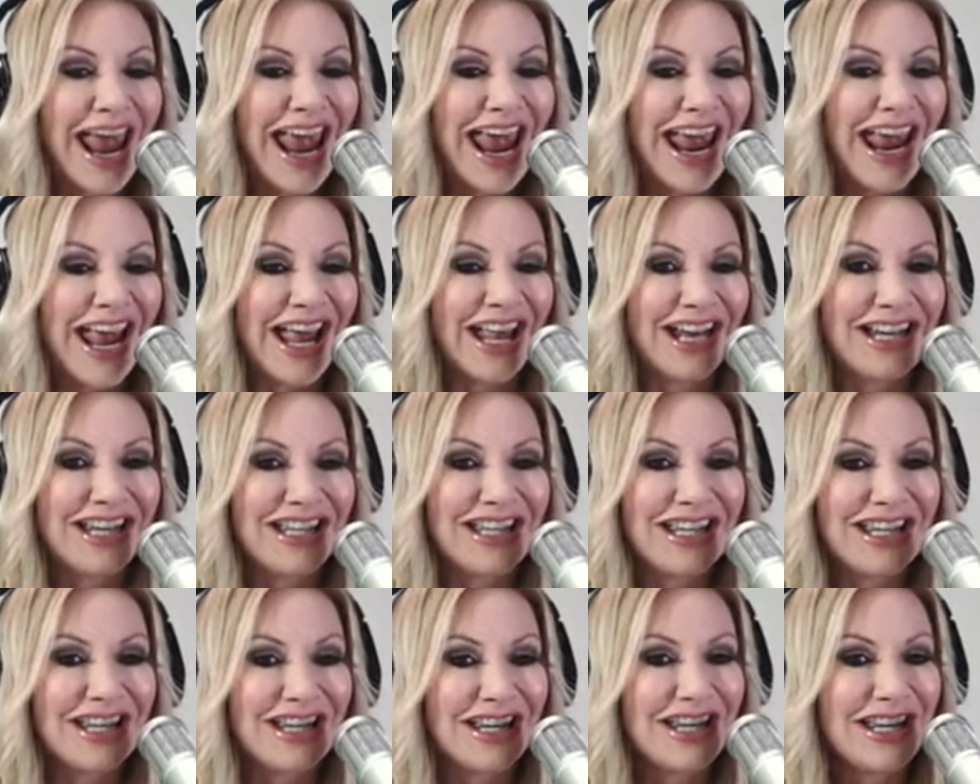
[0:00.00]
And
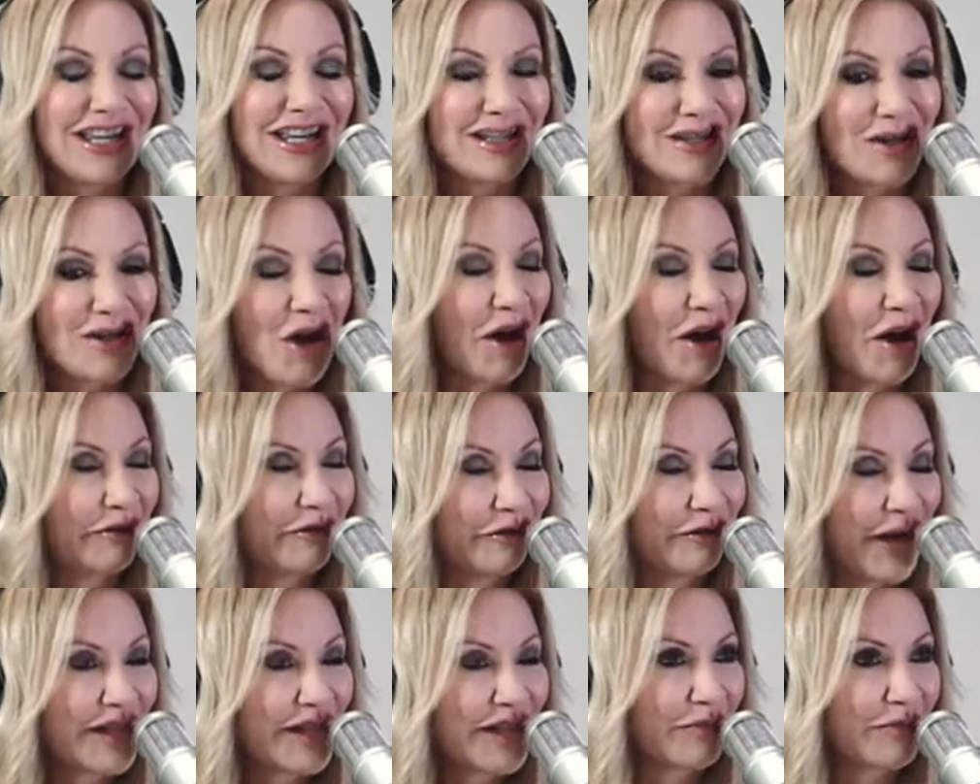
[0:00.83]
he saw on
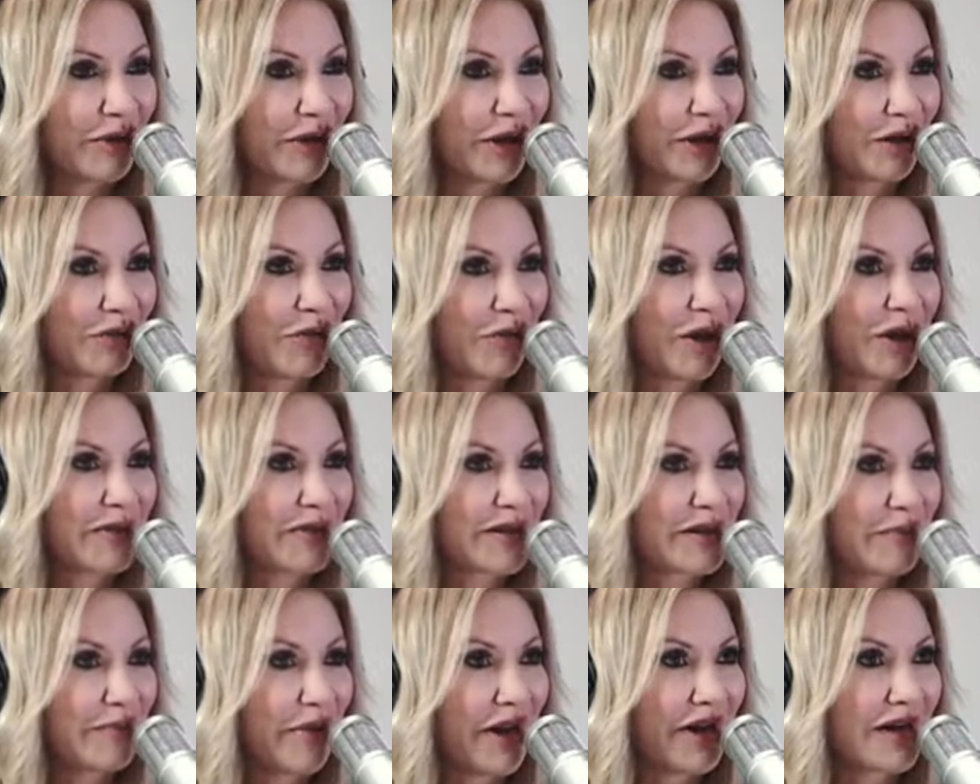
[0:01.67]
Facebook one of
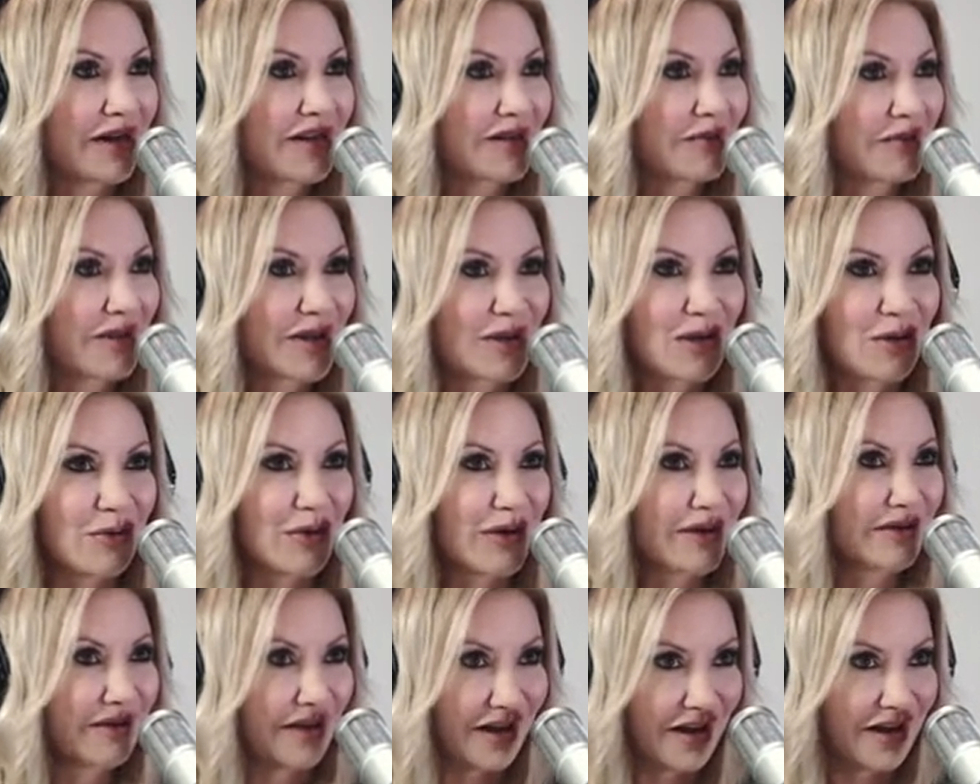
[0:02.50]
his buddies was
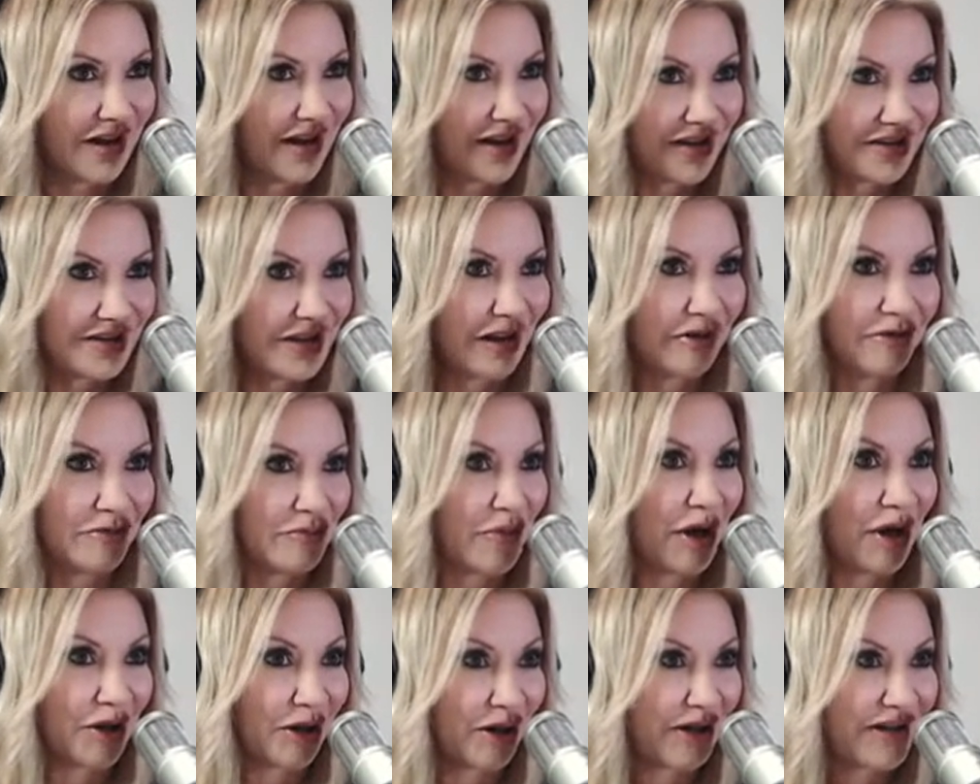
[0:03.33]
doing a
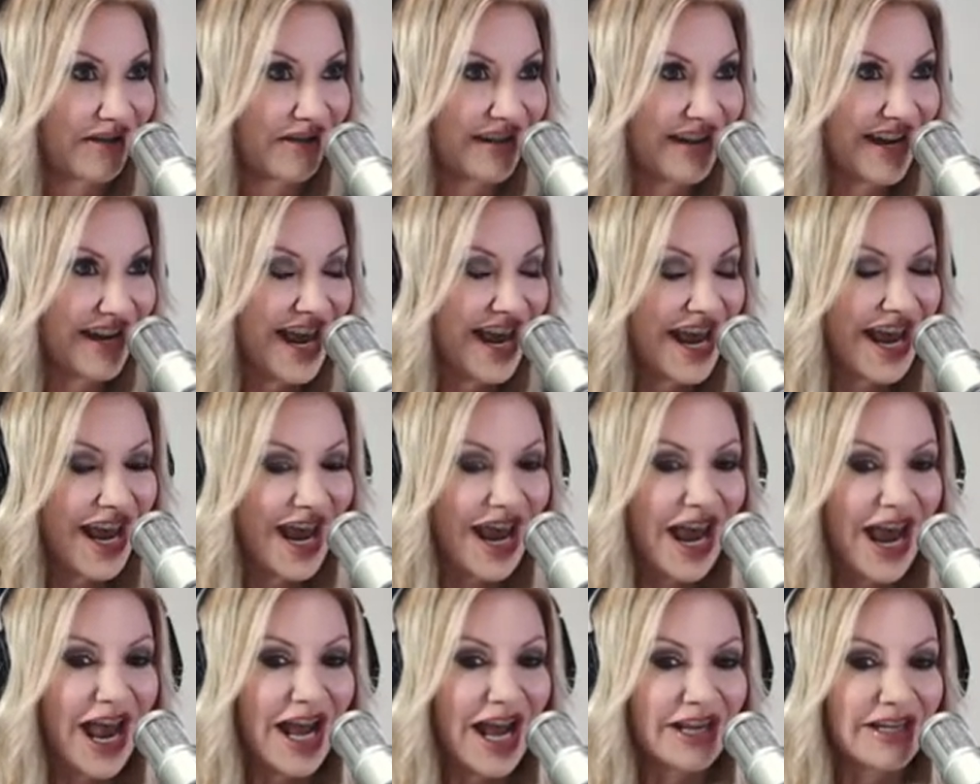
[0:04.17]
Tough Mudder,
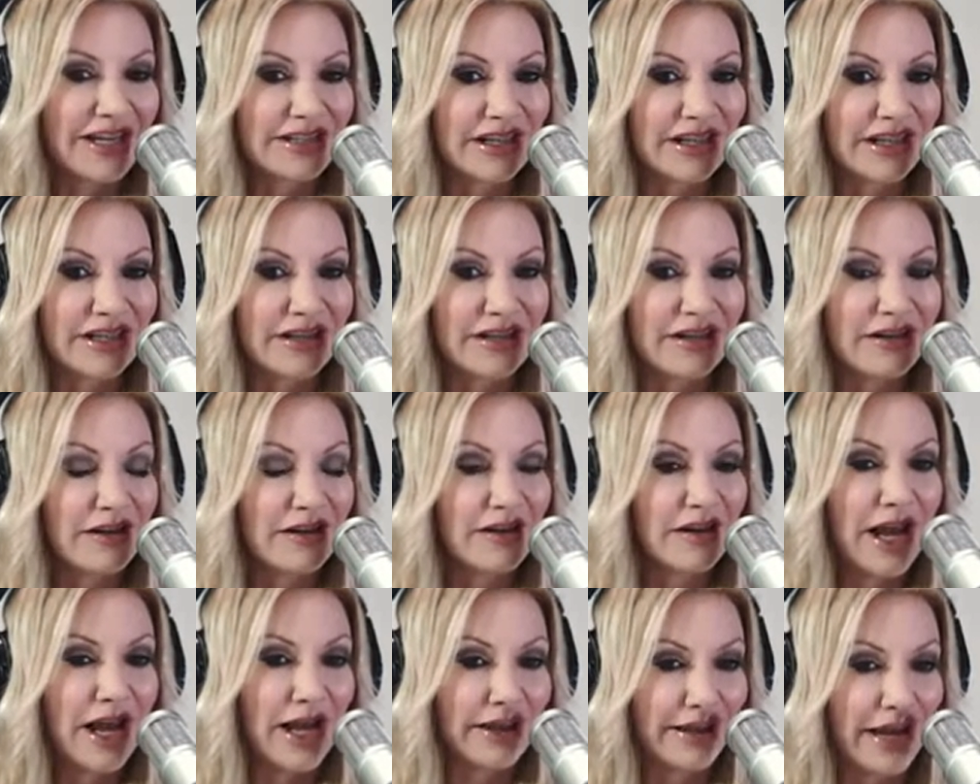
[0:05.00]
and he said,
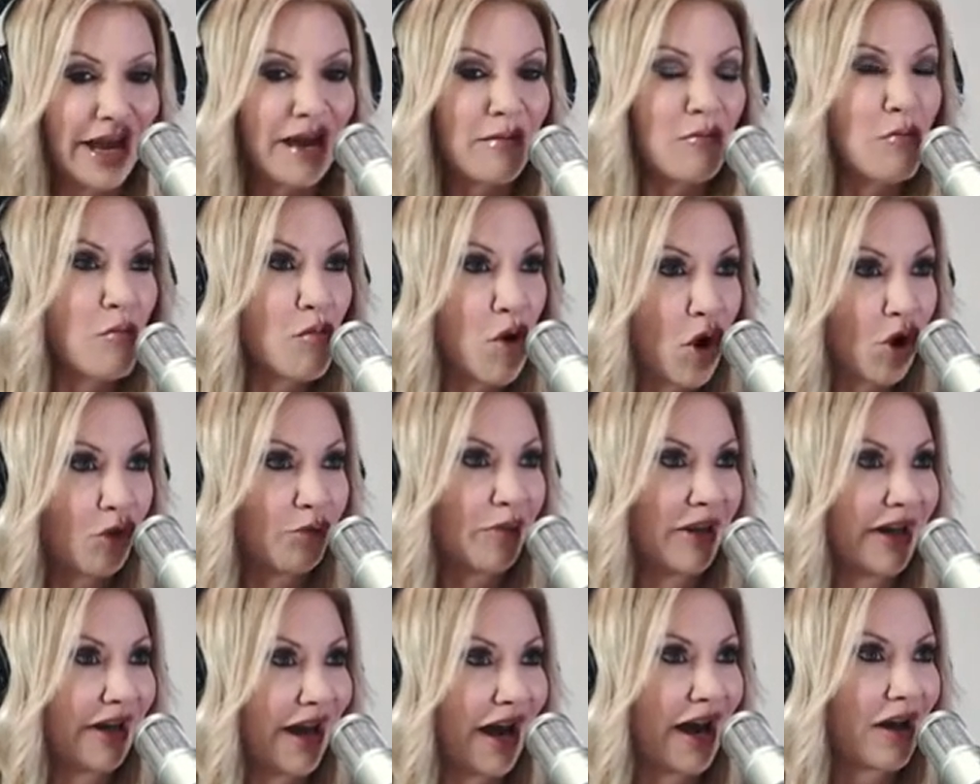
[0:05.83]
at that
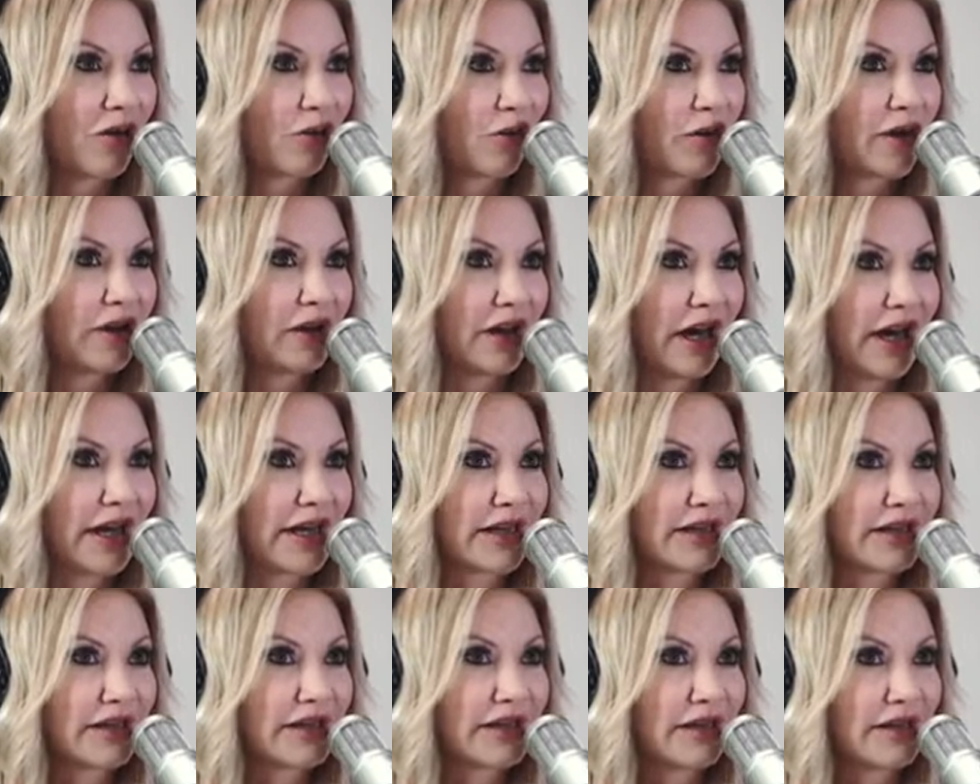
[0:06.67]
moment I
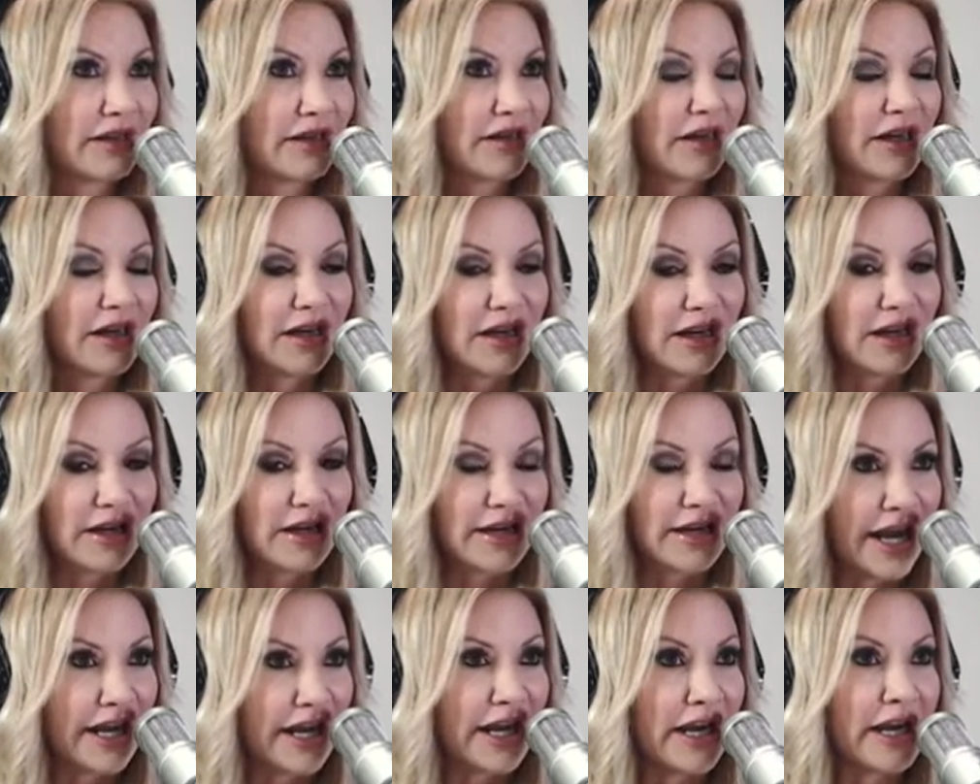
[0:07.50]
realized,
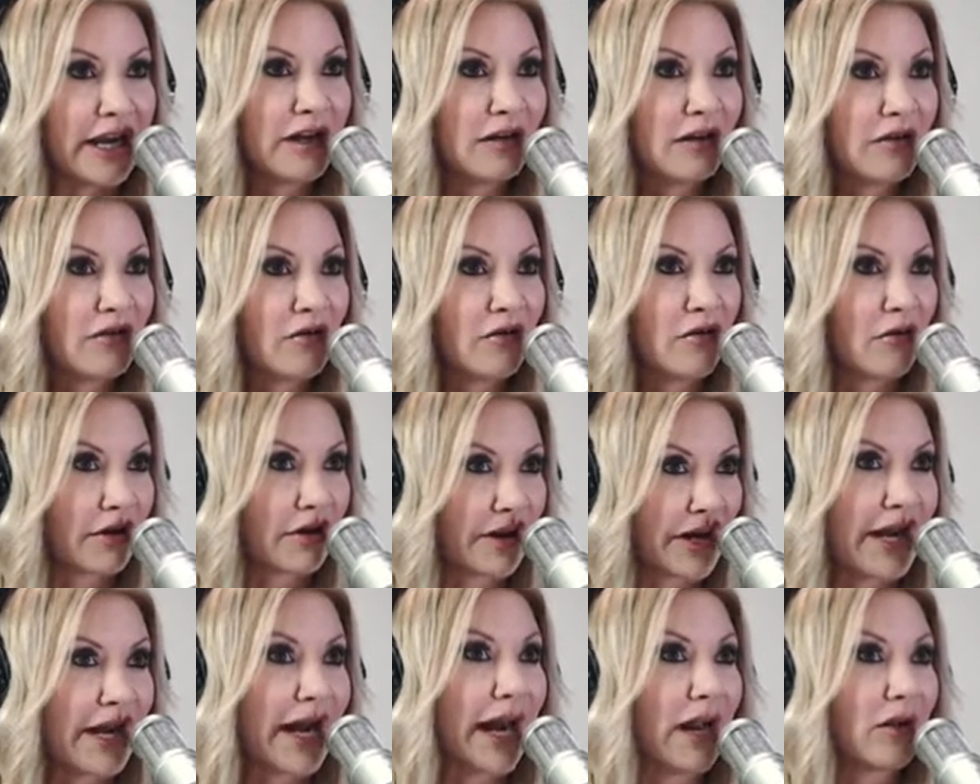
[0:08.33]
get in
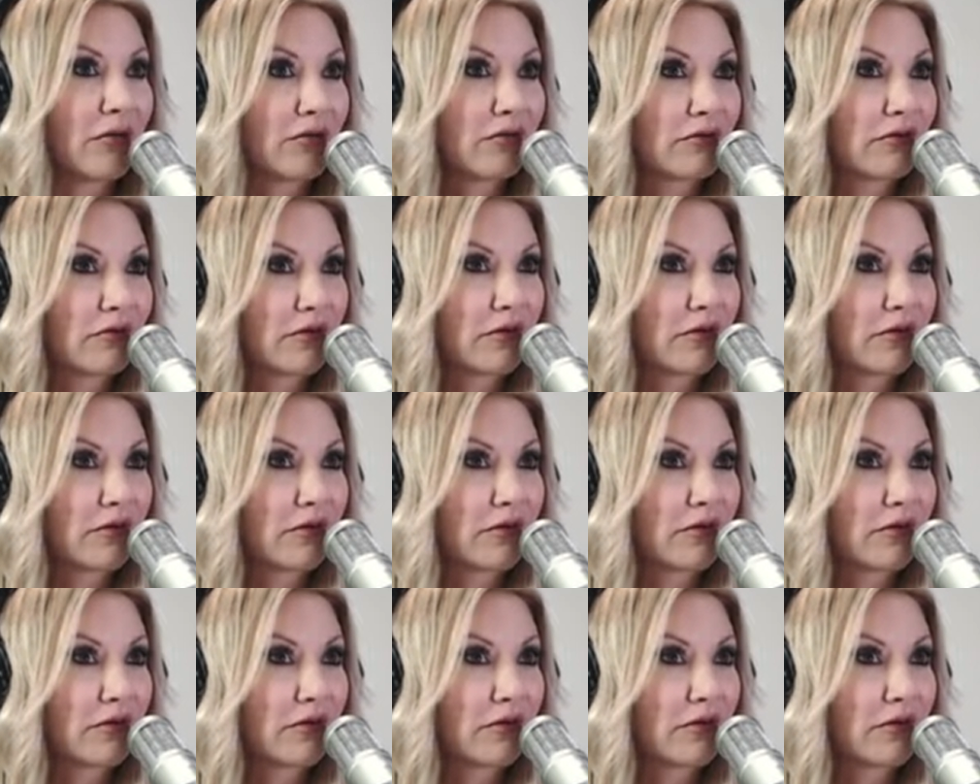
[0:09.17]
or get out.